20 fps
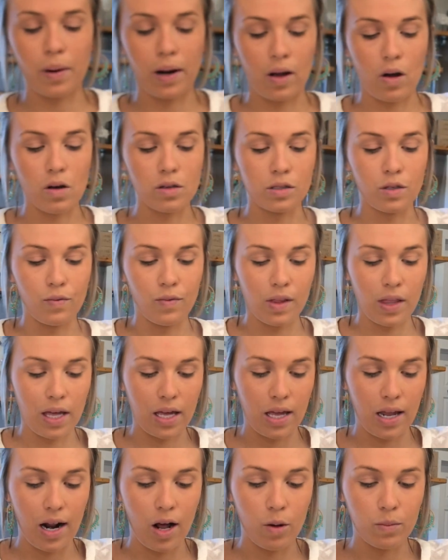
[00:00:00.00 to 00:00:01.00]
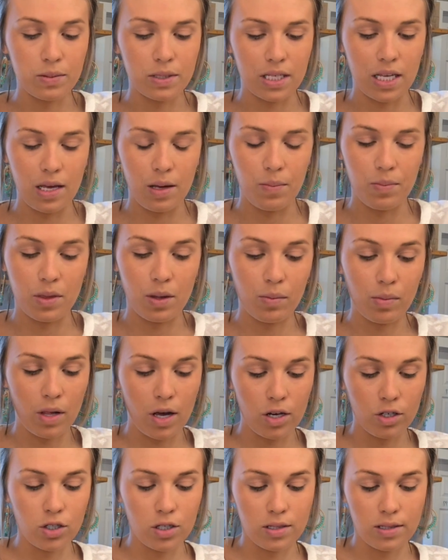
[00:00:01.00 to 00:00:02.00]
but I also feel like it helps keep the
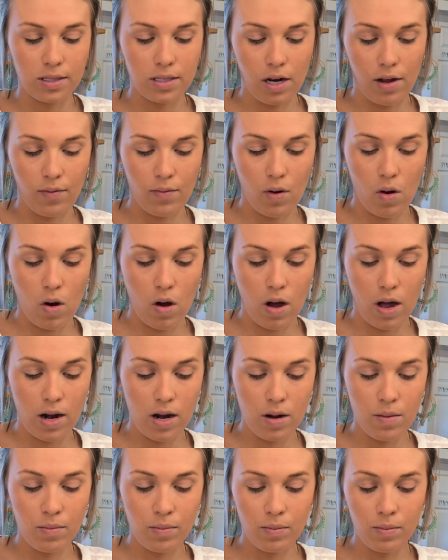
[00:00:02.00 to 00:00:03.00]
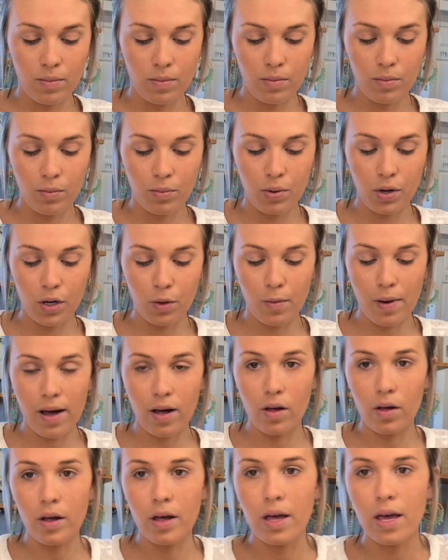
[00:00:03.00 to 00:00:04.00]
blush and stuff on pretty
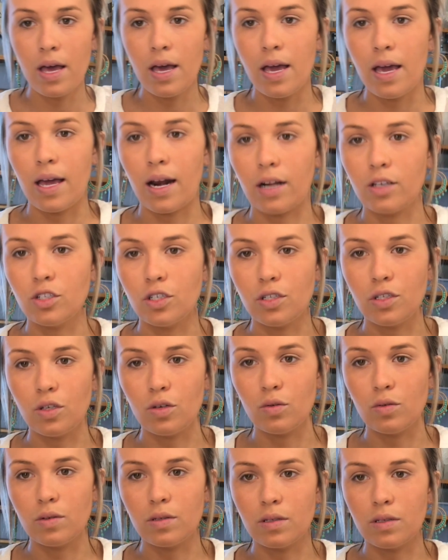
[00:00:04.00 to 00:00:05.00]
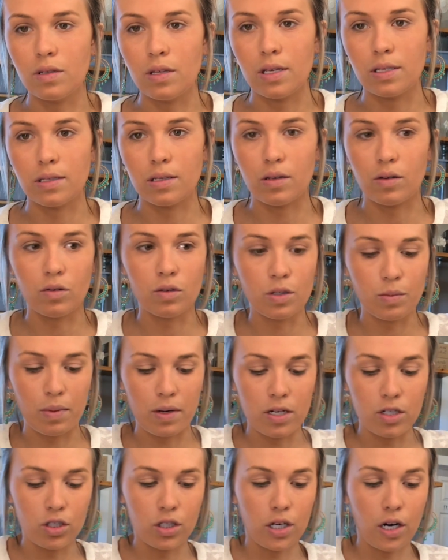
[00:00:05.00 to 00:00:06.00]
well. And I just use this little
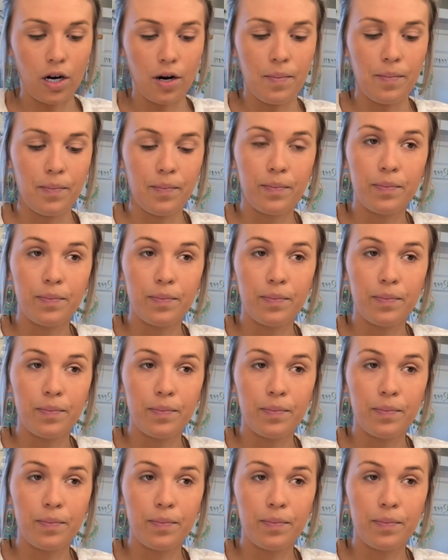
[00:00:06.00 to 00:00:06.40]
sponge here.